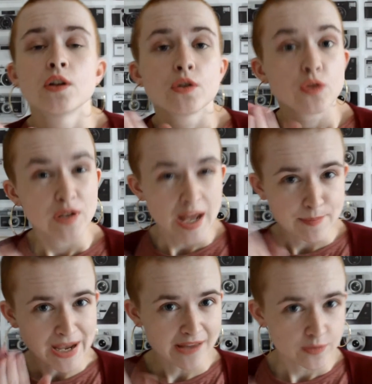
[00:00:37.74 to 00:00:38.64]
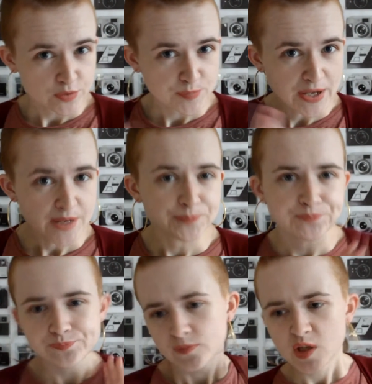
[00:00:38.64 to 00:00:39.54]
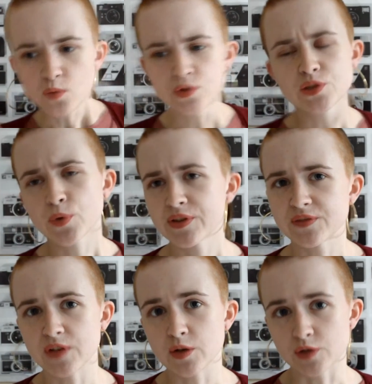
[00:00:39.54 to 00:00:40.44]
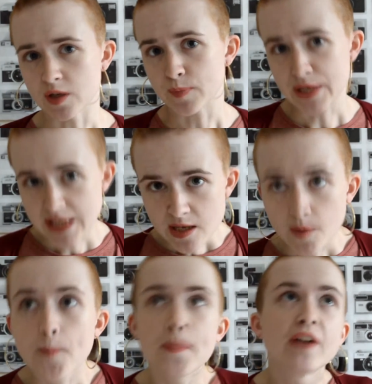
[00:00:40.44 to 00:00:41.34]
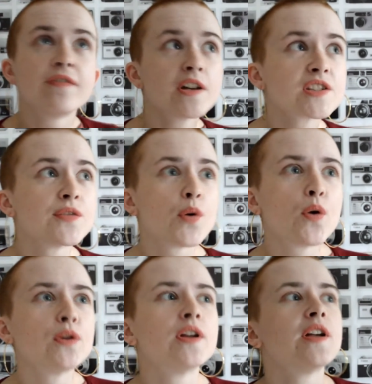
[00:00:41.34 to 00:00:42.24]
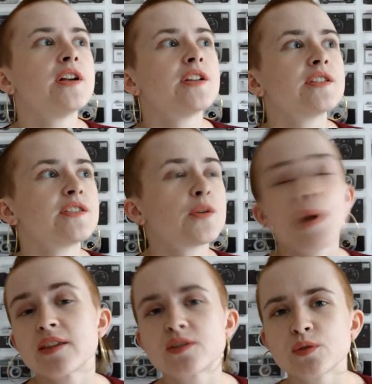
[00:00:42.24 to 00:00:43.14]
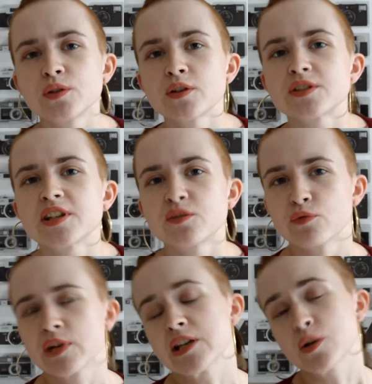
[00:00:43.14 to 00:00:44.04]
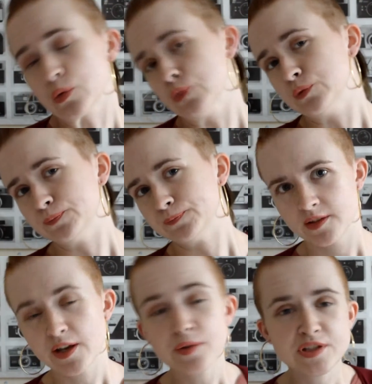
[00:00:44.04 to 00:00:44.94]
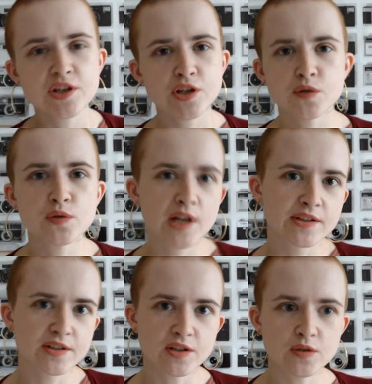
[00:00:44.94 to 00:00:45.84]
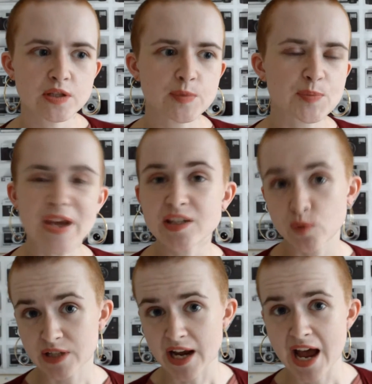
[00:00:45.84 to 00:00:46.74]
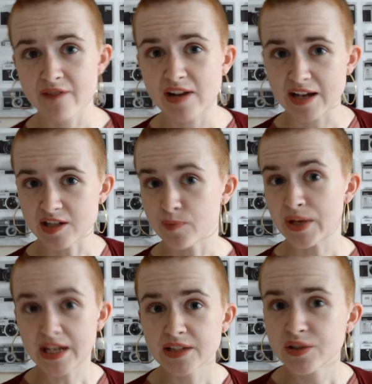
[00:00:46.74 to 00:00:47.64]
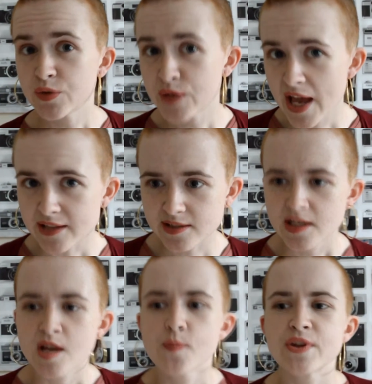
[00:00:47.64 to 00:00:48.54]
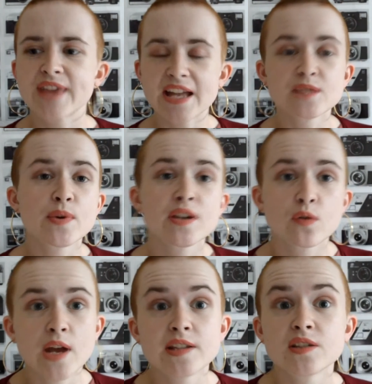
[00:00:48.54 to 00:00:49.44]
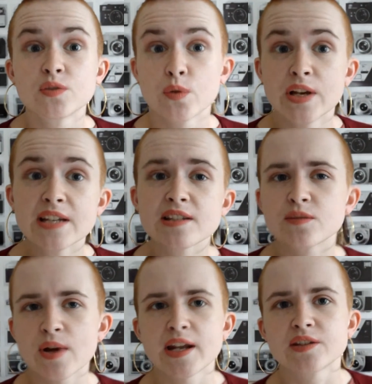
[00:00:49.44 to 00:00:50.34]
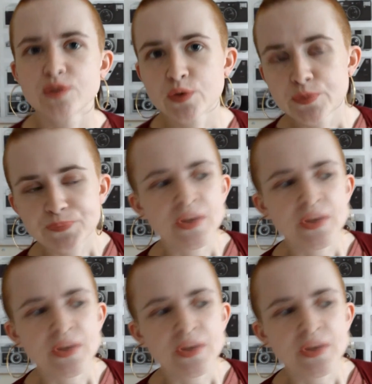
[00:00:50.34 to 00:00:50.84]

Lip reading: good and bad thoughts about it, which is what this video is going to be. But first of all, the way the store looks is really cool. There is a new London YouTube space, which I haven't actually been into yet, but that's where the Creator Store is. It's right next door.